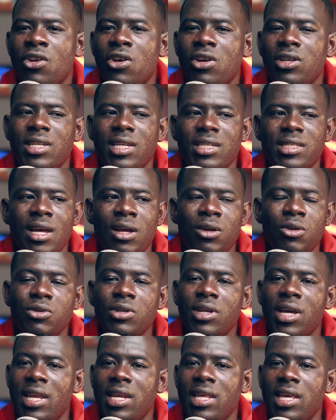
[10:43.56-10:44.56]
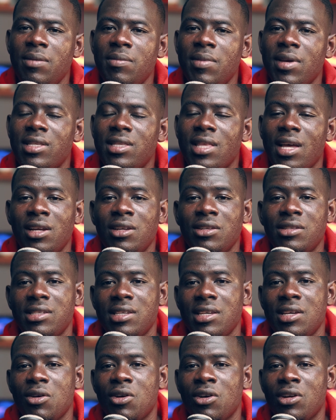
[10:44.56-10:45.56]
don't just download any image that you
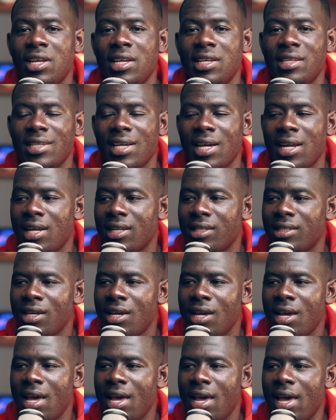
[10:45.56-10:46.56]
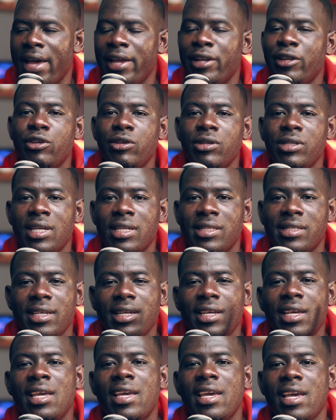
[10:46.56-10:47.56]
see on the internet and use it.
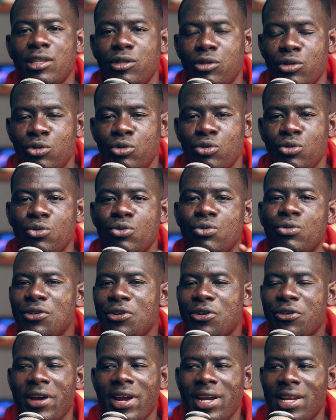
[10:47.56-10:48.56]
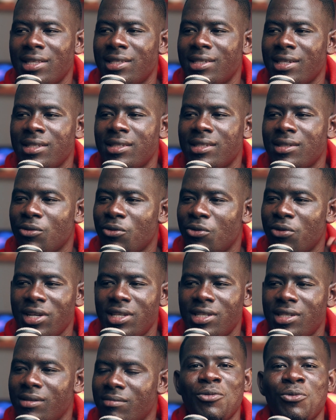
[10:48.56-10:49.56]
In case you do credit it,
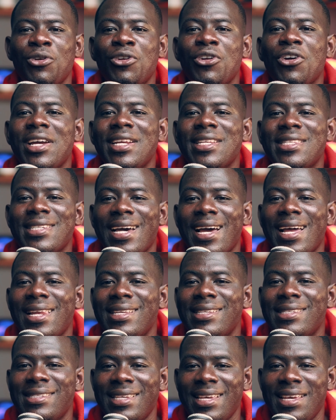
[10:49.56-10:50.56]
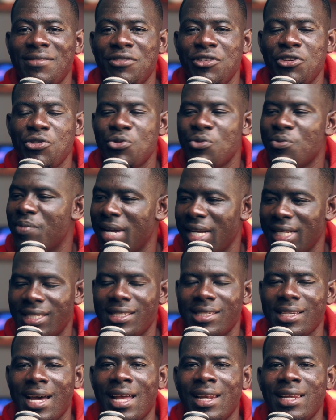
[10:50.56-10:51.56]
which will not entirely save you,
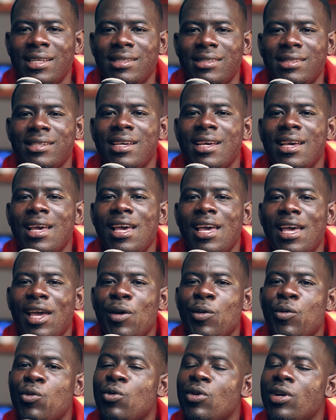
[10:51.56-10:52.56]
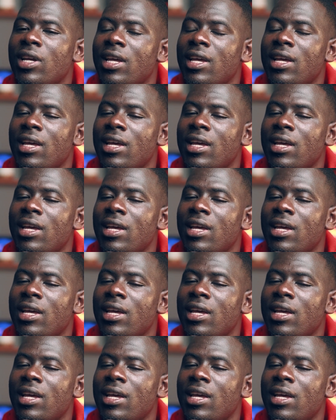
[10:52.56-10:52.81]
but at least it will